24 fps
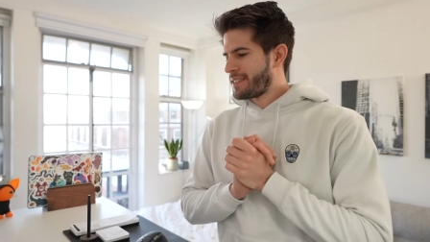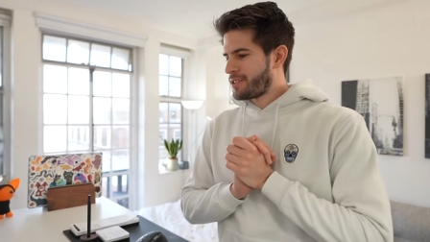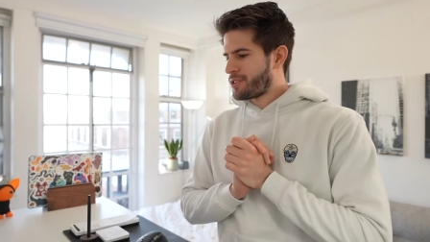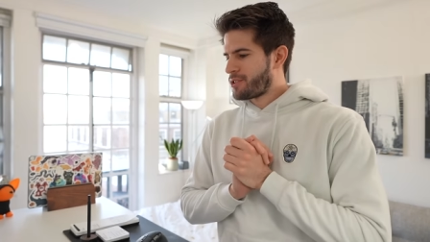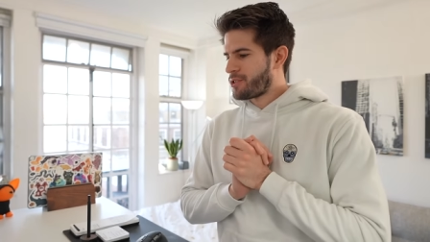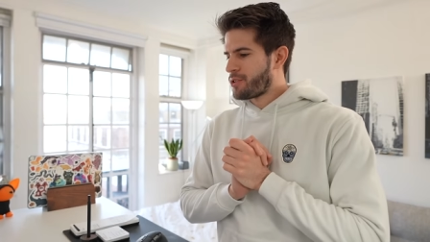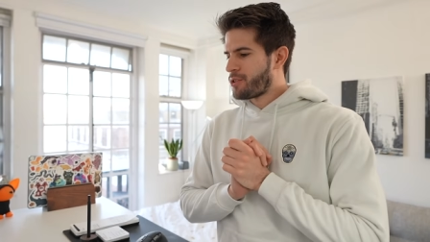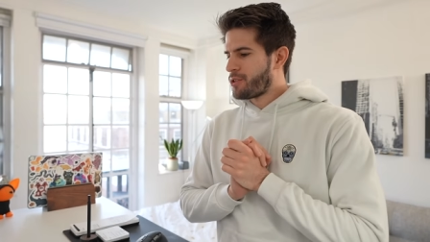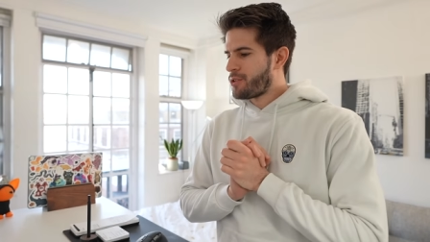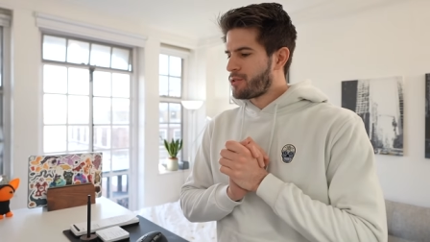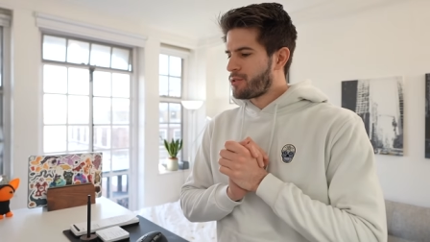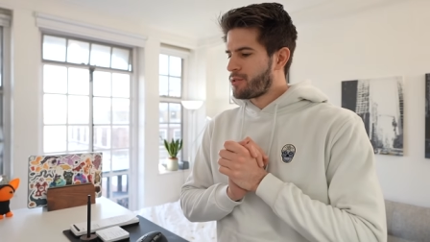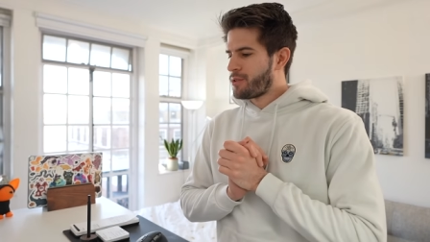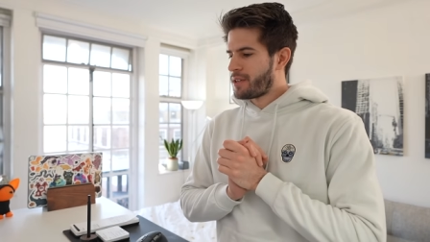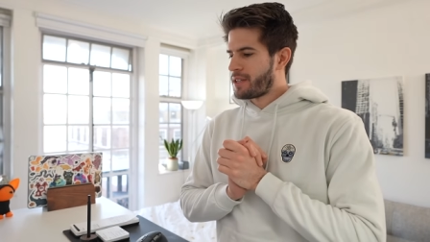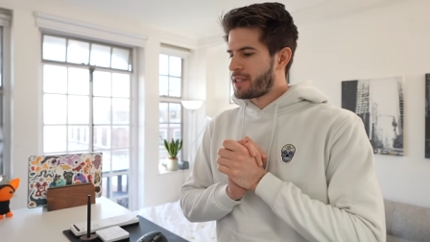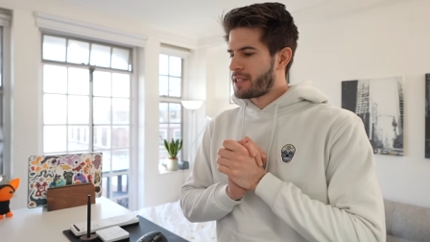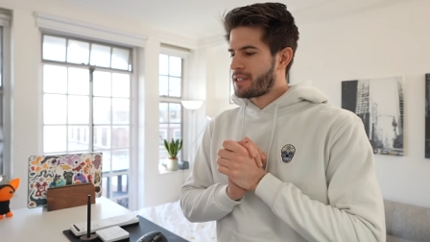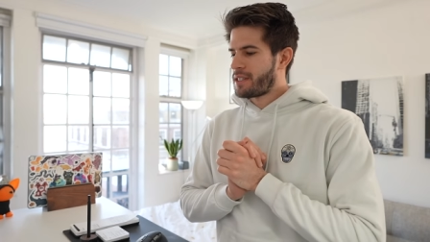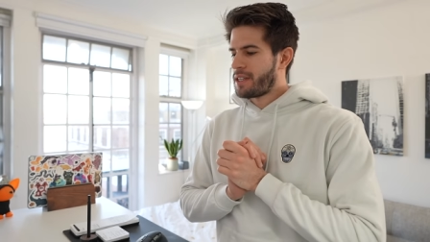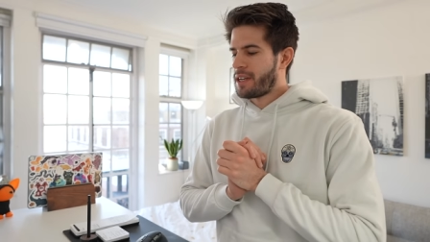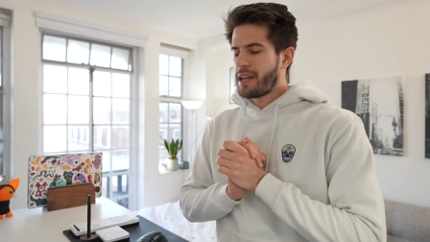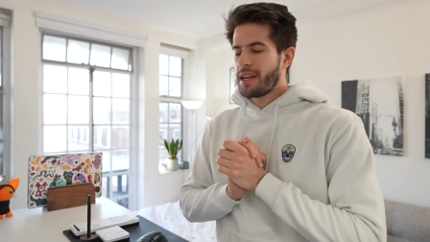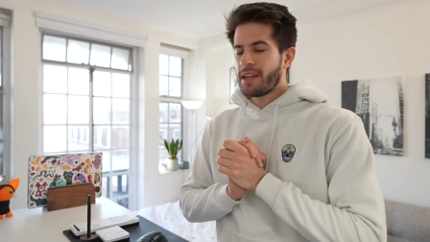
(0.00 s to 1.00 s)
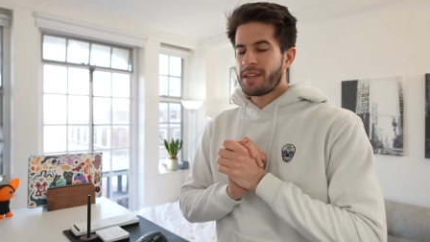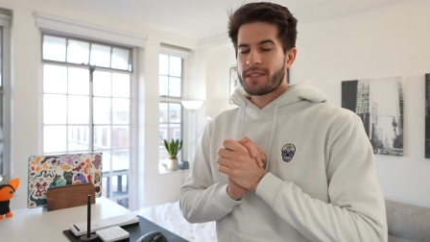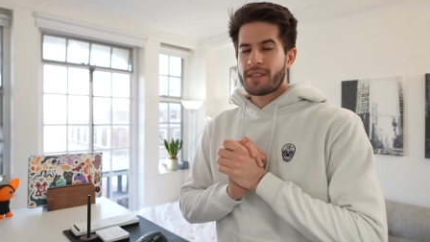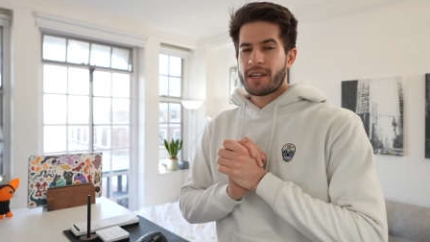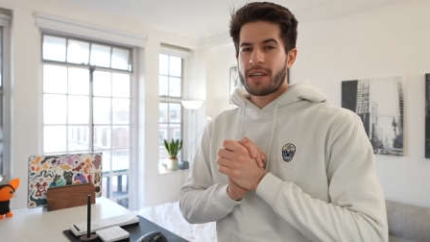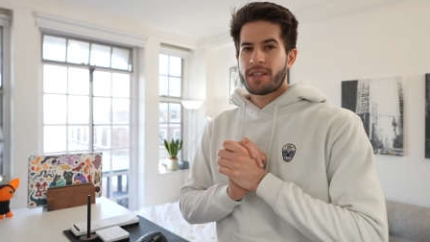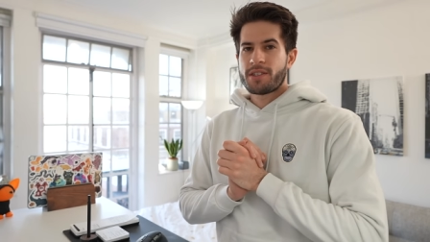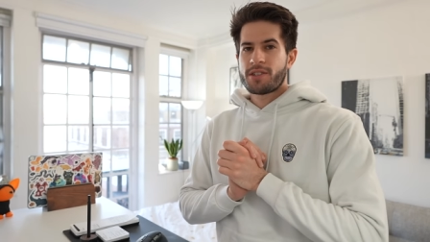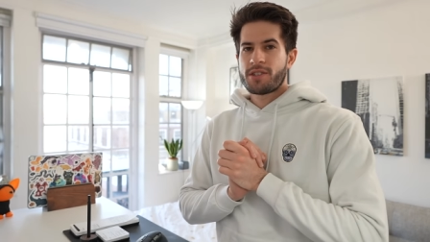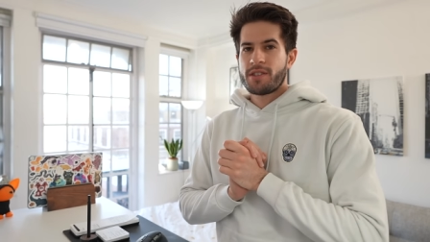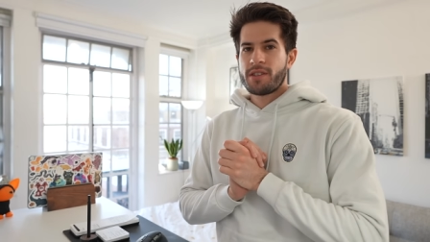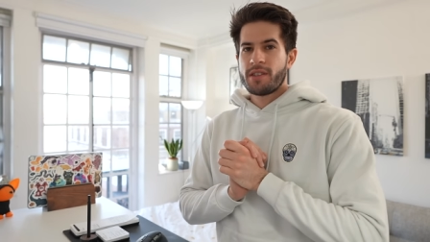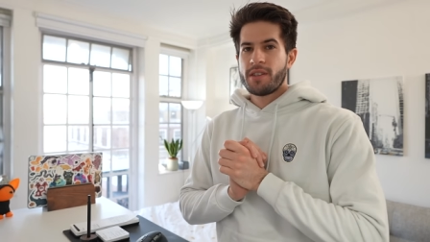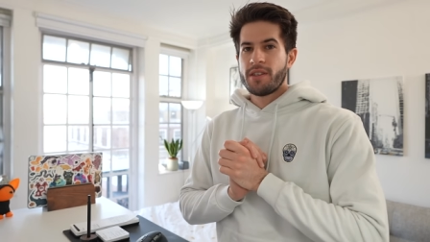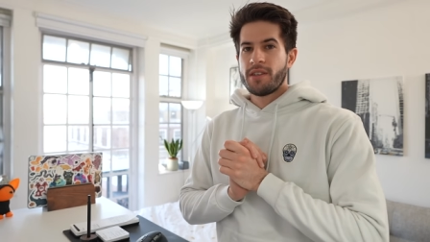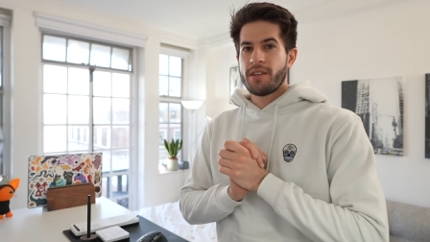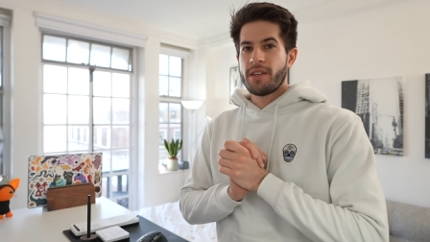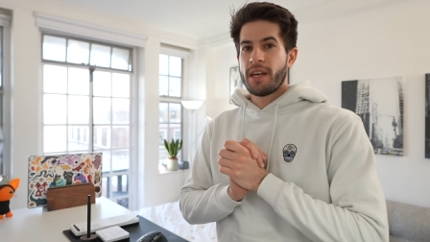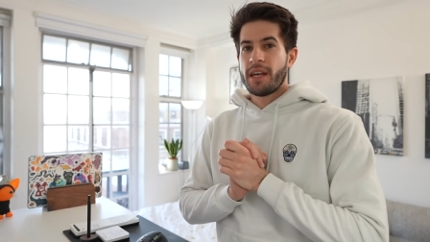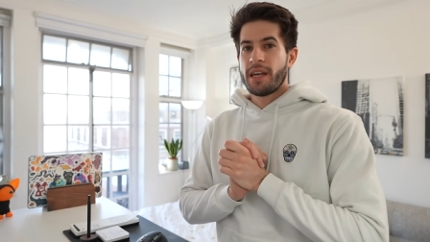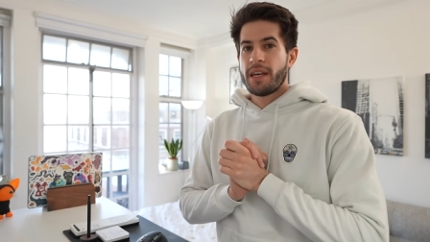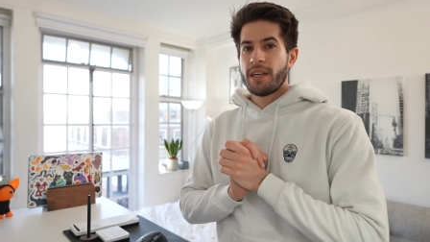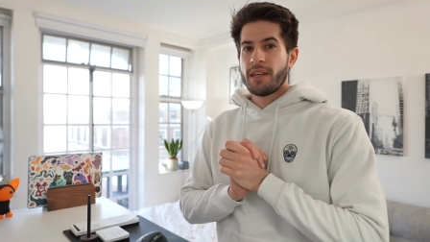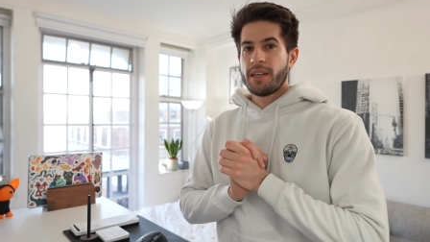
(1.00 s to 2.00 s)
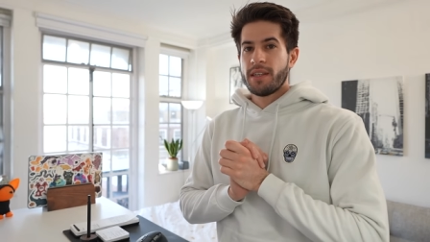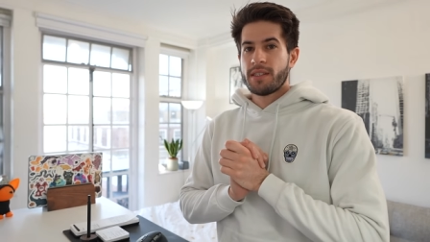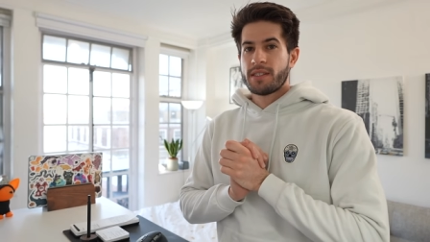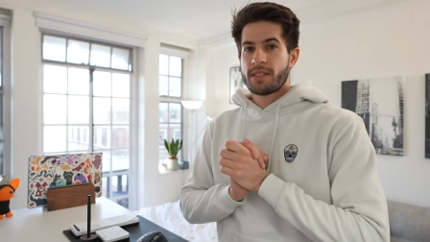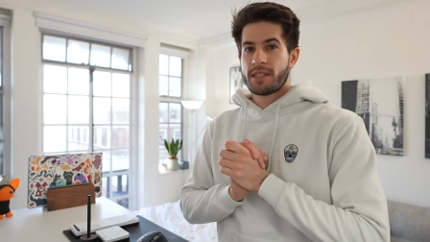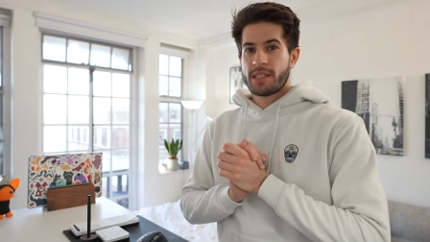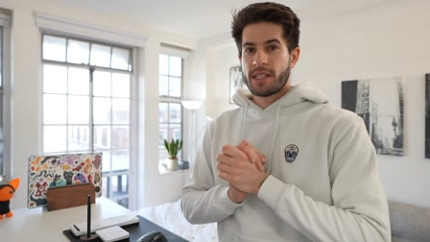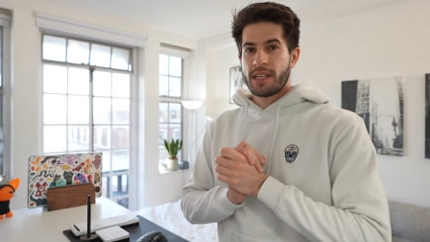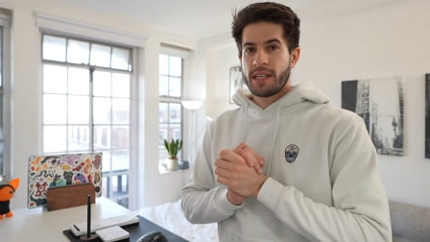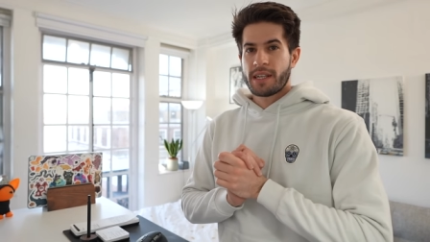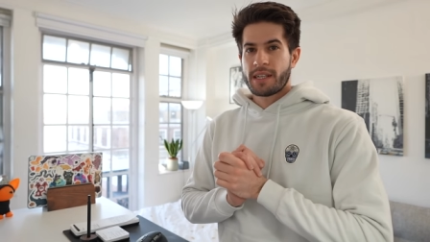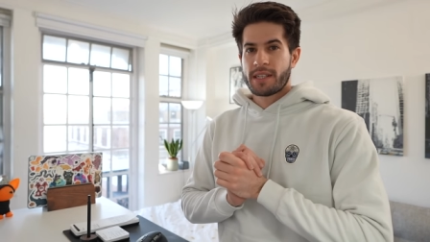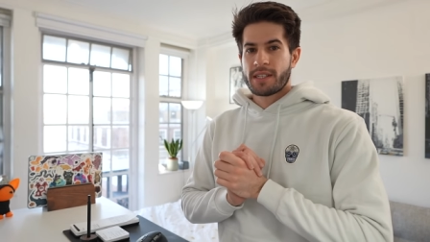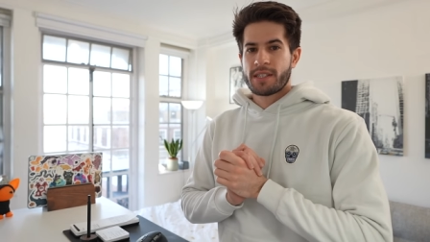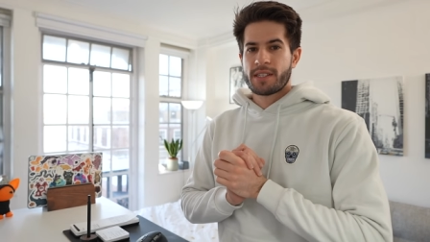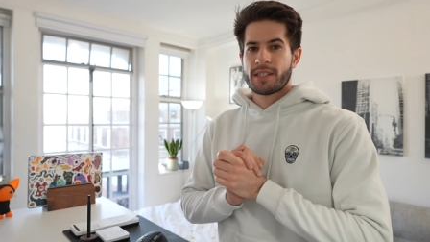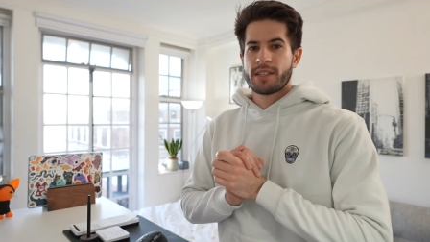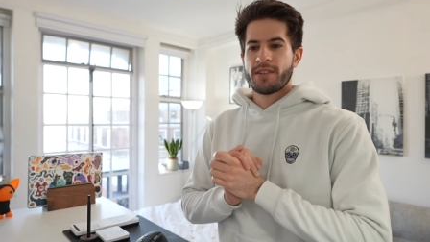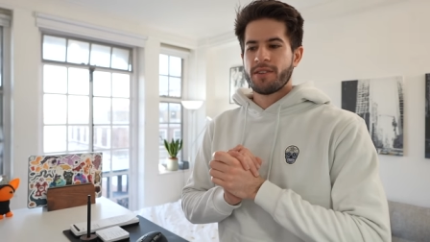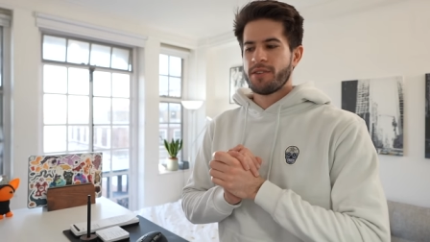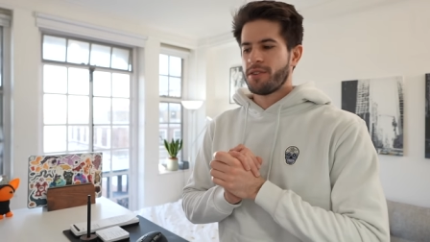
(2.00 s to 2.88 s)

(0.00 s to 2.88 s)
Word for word: So today is actually day six,